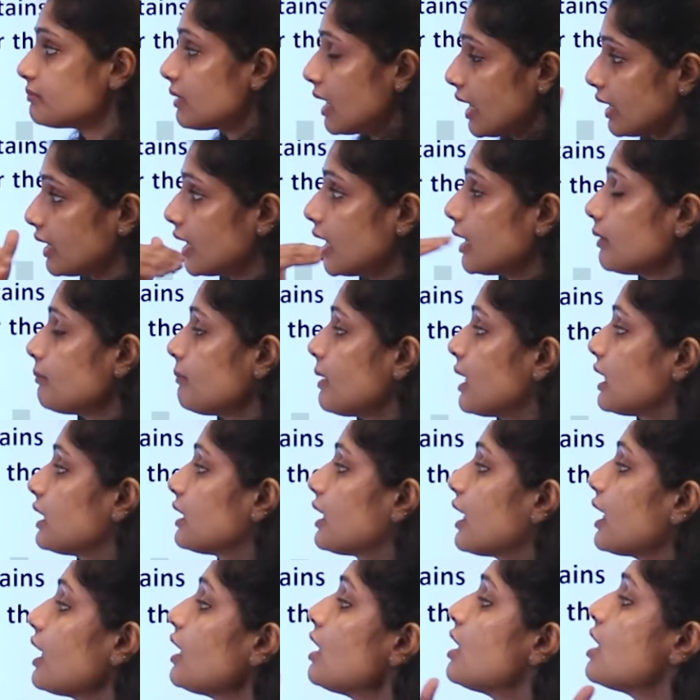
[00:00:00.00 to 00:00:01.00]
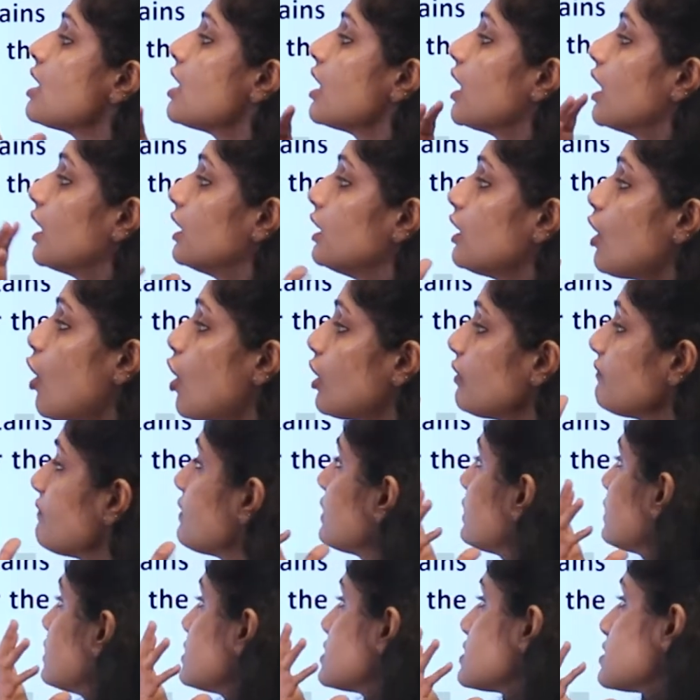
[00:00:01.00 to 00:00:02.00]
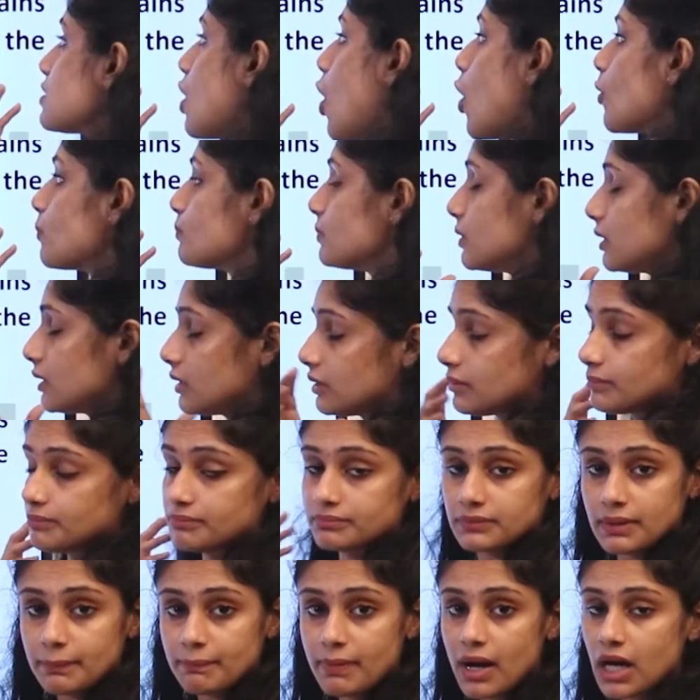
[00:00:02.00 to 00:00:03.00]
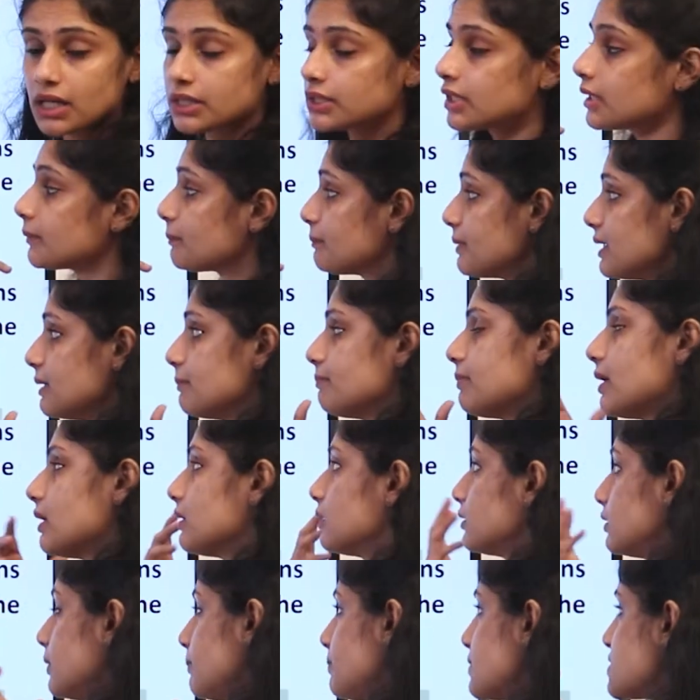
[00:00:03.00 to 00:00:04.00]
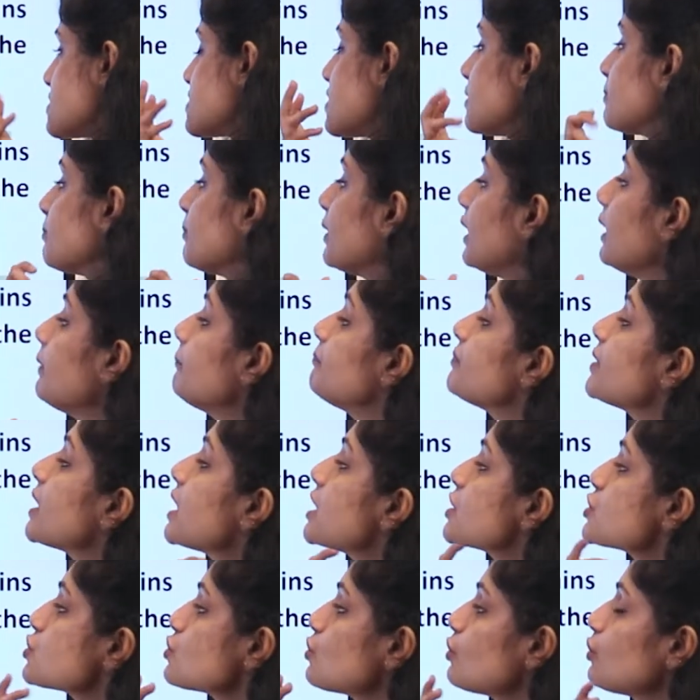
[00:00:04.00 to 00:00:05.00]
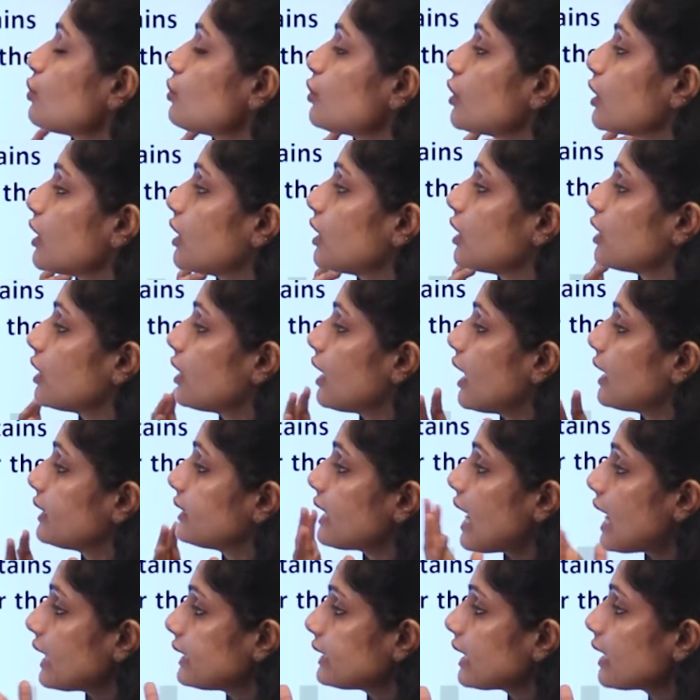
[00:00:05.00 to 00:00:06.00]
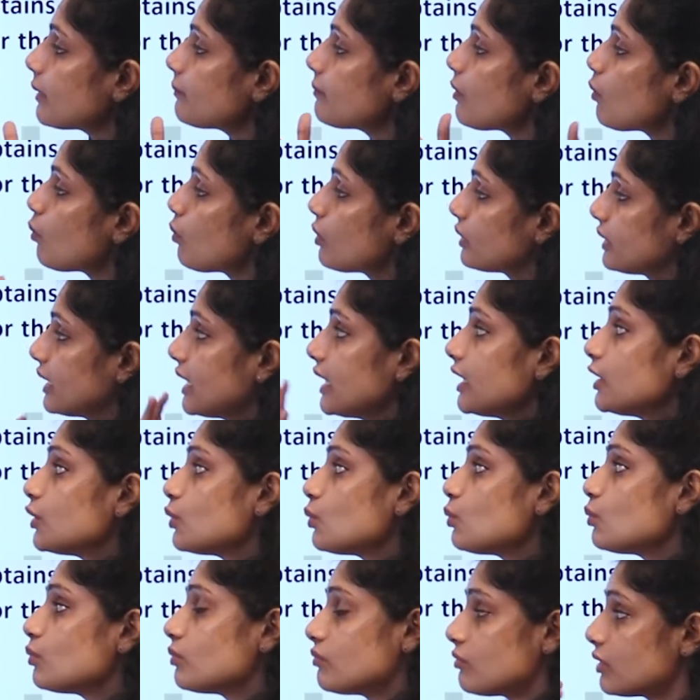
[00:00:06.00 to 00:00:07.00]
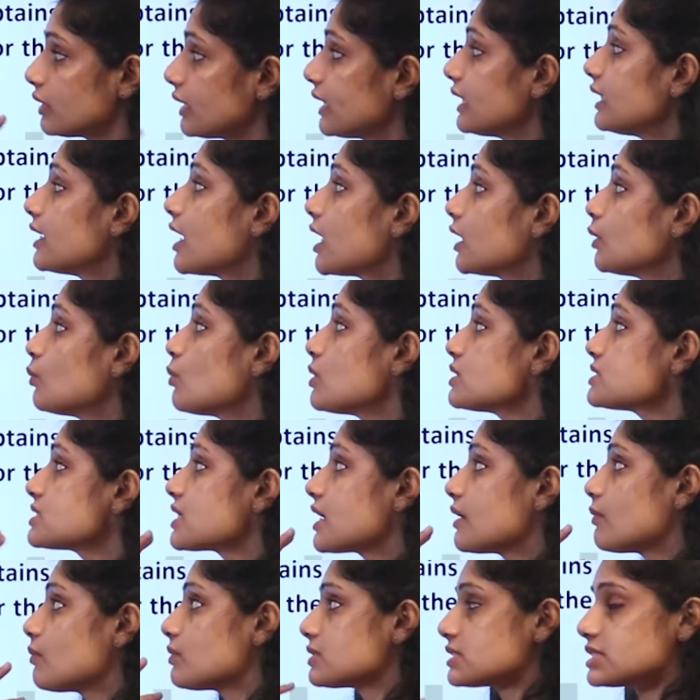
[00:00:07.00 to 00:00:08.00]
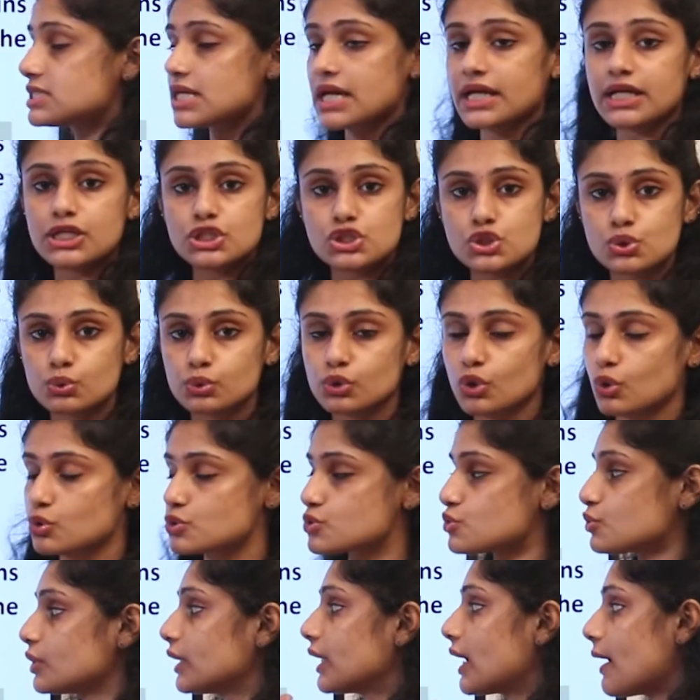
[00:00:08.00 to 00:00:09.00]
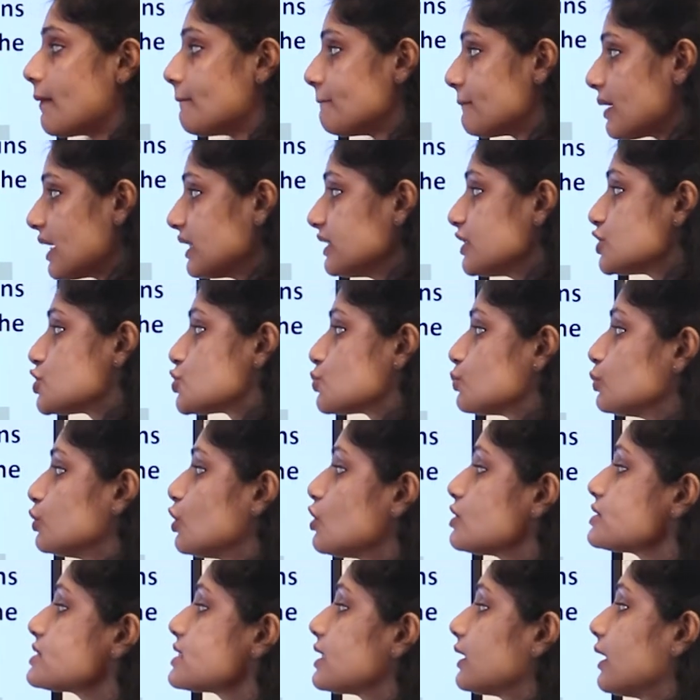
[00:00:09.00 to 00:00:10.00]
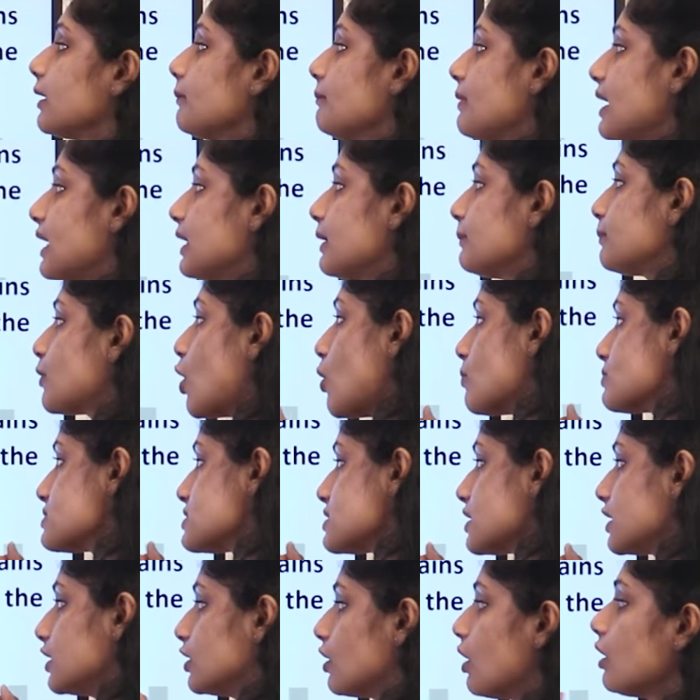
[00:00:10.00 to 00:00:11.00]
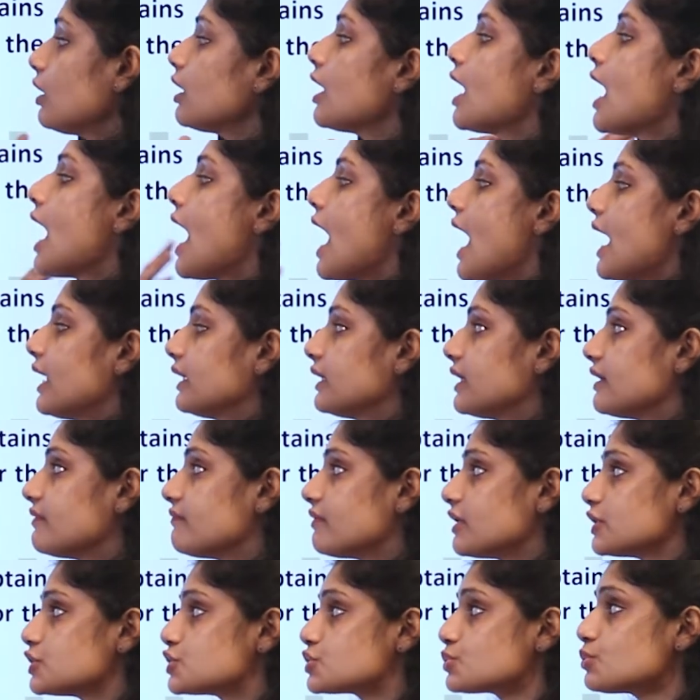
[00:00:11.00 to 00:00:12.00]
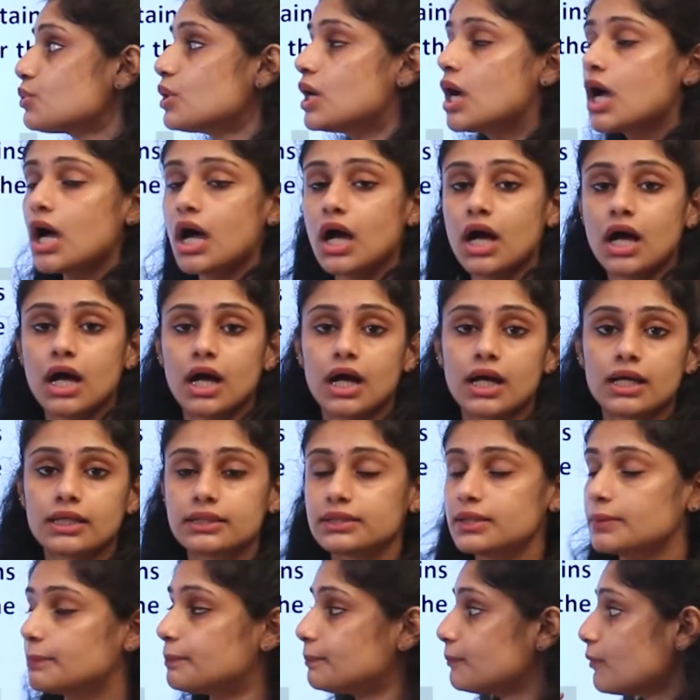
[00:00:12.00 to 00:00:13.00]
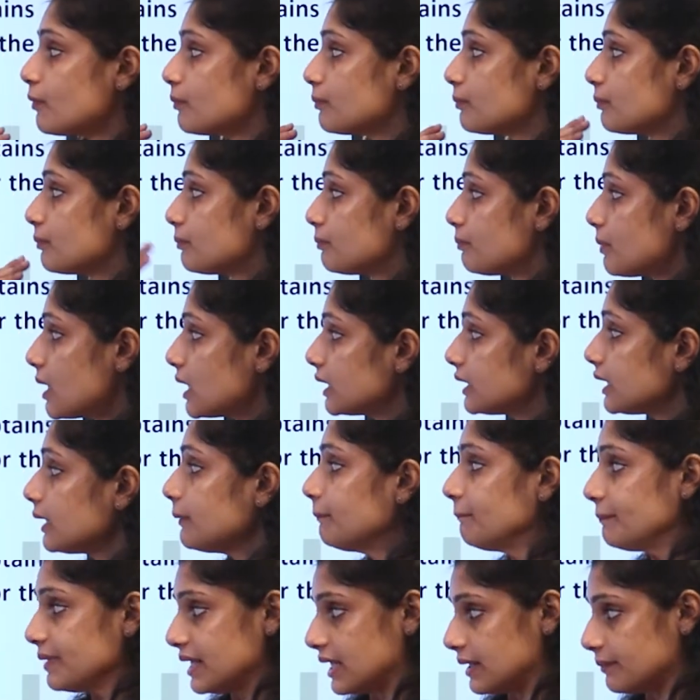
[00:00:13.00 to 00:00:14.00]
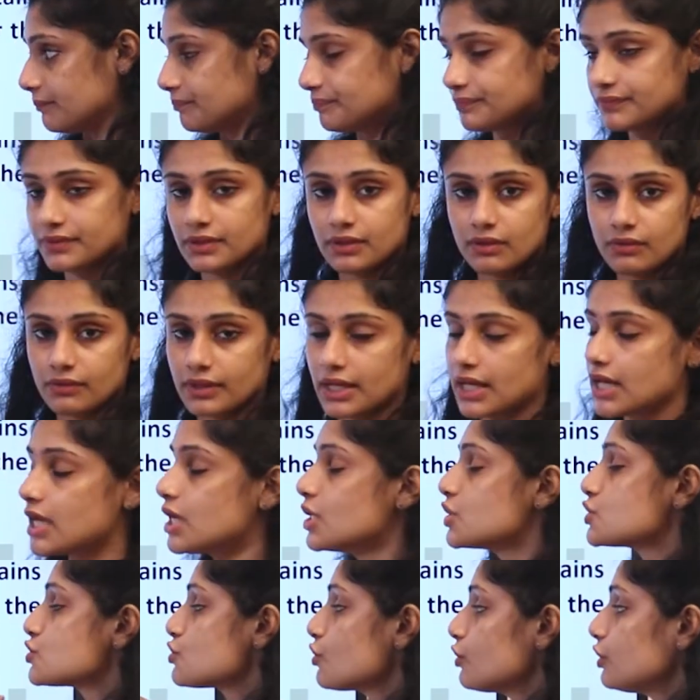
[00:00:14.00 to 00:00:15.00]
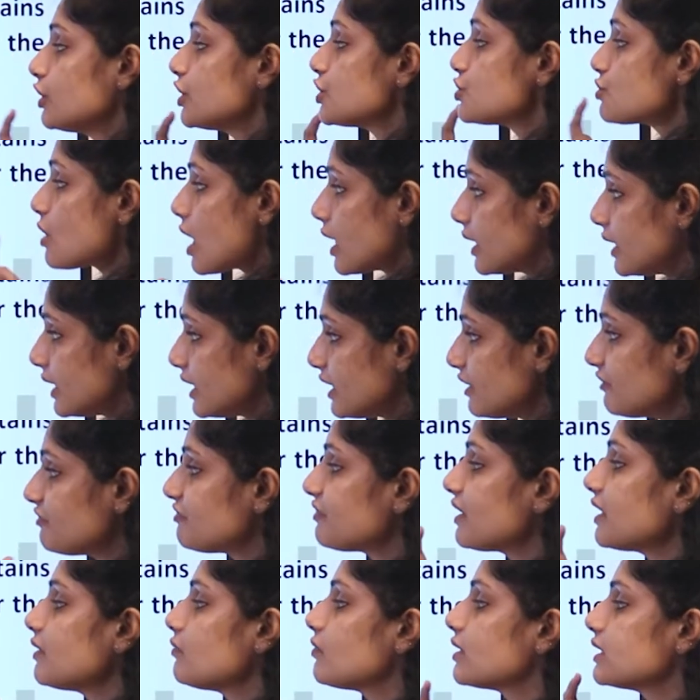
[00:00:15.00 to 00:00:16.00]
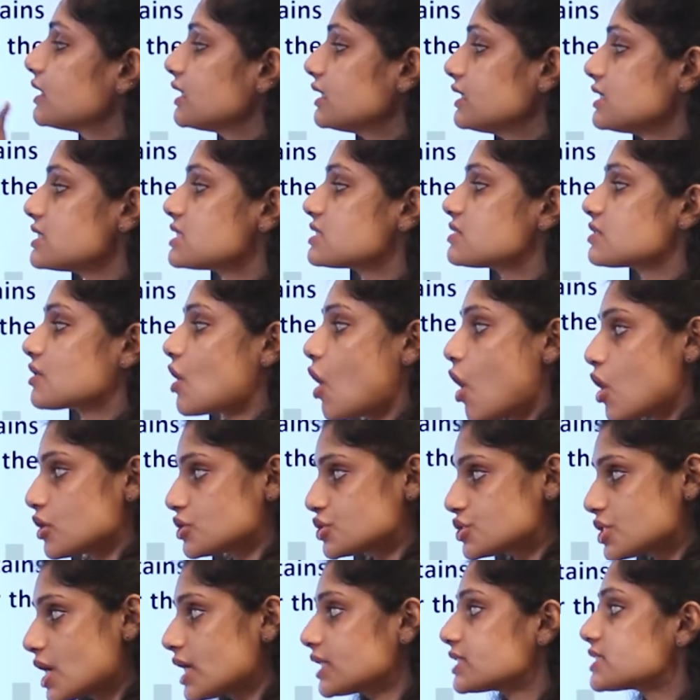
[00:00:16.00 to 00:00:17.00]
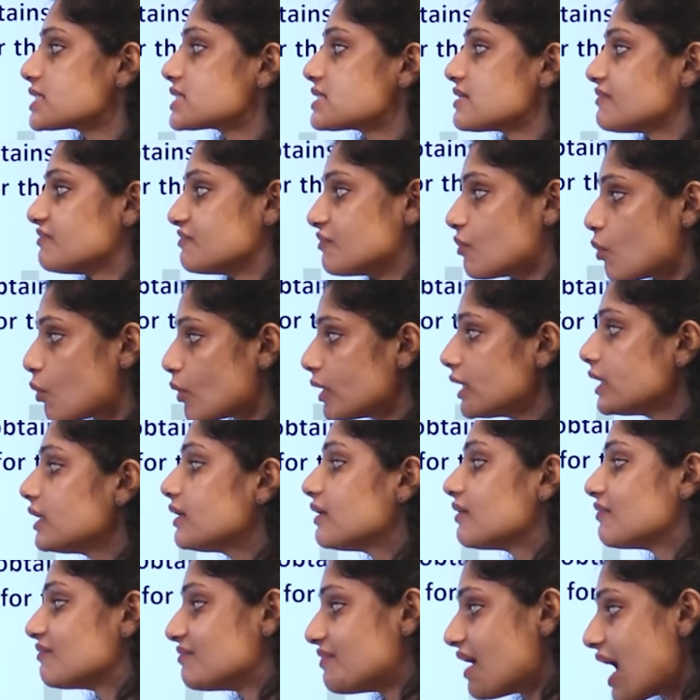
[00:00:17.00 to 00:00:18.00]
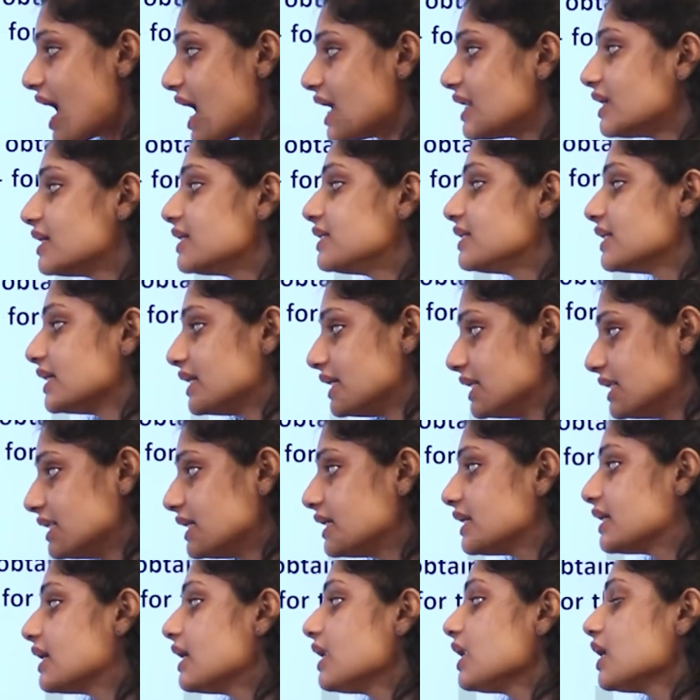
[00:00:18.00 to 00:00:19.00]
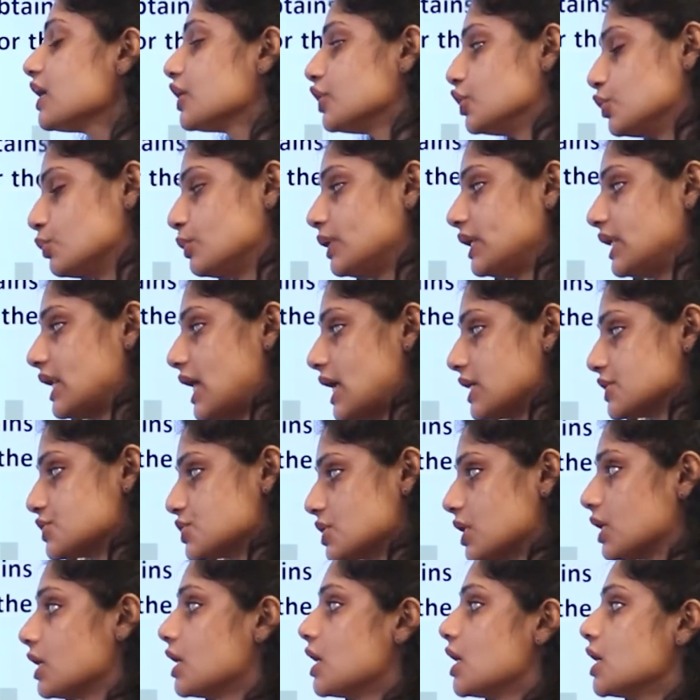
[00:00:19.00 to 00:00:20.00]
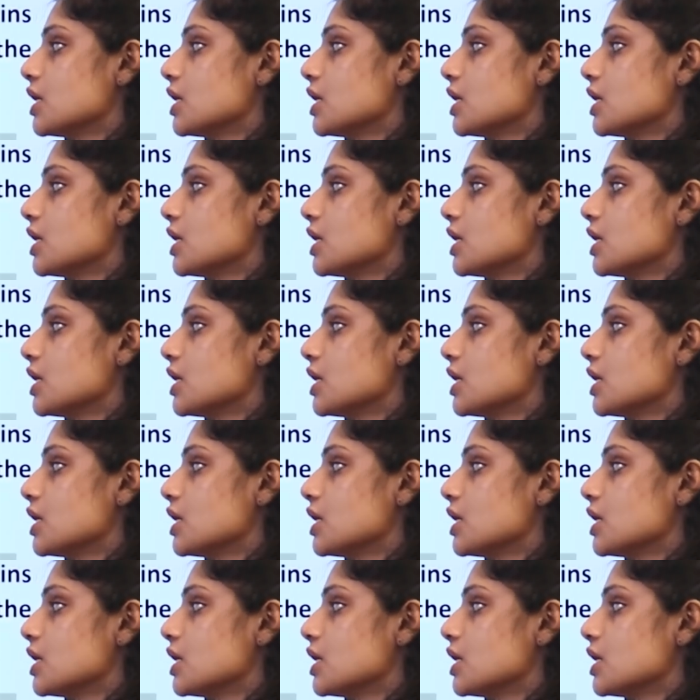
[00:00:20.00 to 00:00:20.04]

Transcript: again make a loan with this the partner B, the person B. So, at that time what he done was he was taken two loans. So, he combined the two loans and he made a promissory note and given to the party B. Okay, so you need to identify whether this contract is a void, valid, illegal, unilateral.